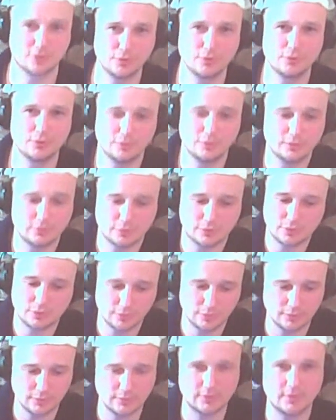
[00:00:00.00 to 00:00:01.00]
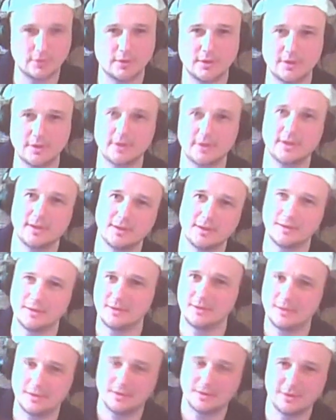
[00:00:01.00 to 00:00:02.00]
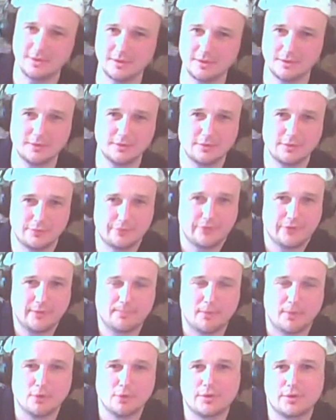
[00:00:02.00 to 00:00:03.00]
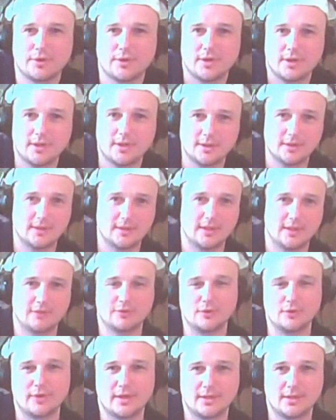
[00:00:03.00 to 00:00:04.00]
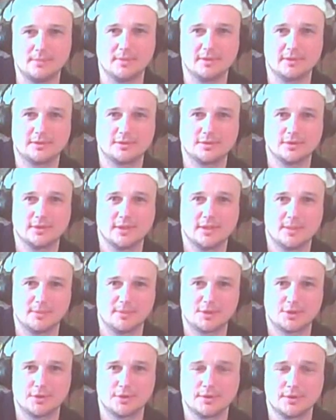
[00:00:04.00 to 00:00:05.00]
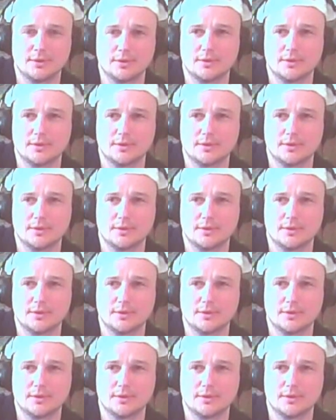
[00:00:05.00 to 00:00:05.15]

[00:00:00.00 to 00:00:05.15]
to to uh, fit both uh, left and right image. image.